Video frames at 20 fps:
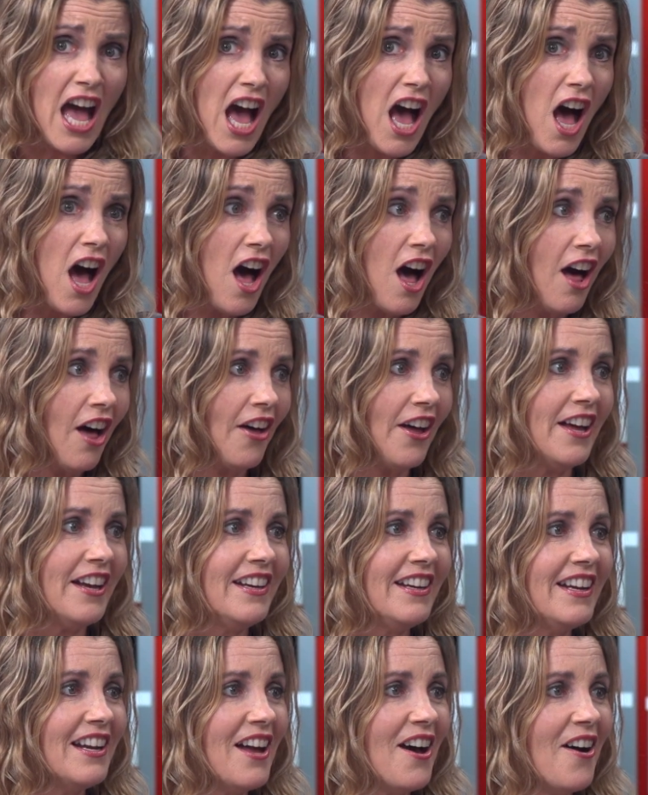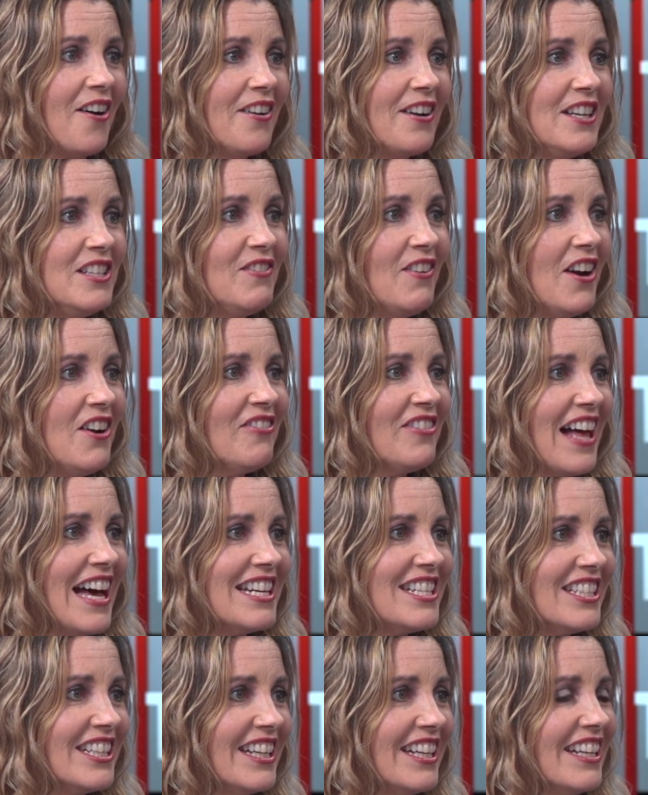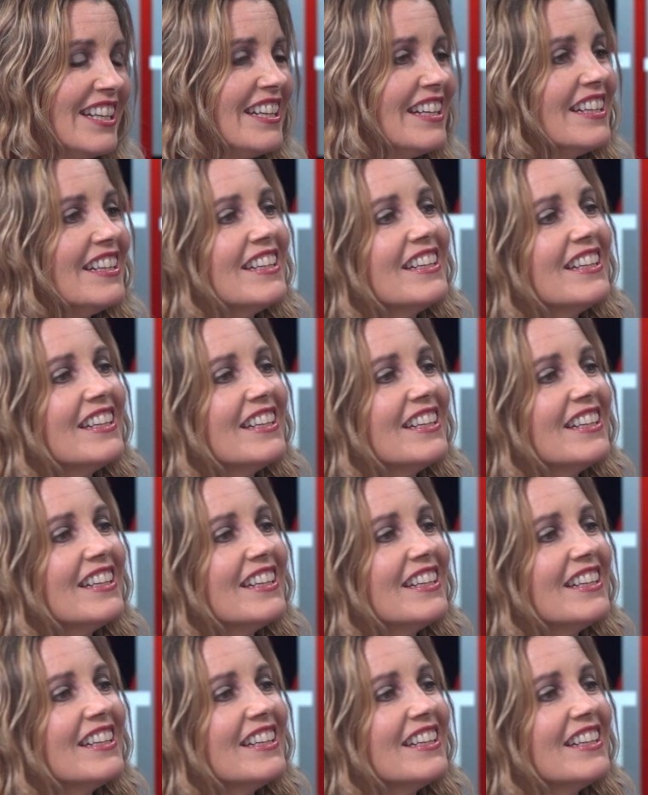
Well, and, you know, well you, you, it's, you, you